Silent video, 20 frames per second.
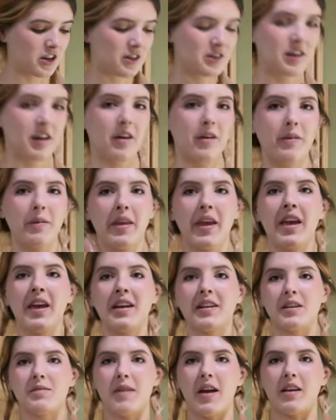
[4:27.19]
So,
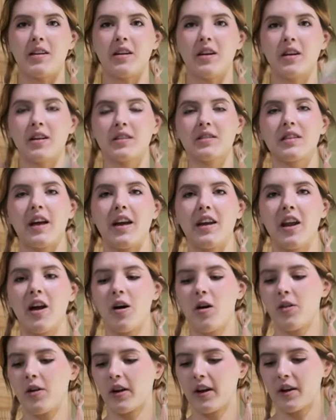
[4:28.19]
command hooks, I
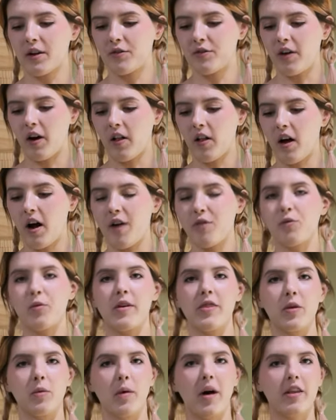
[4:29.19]
know they're gonna fall off
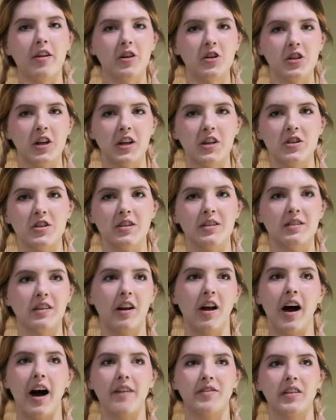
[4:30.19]
when the weather changes, and
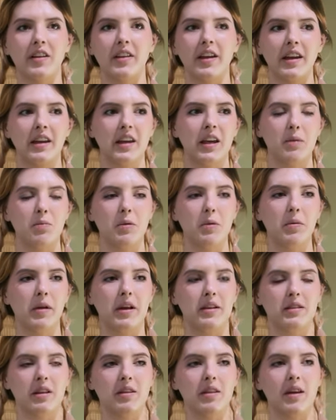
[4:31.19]
I'll have to keep replacing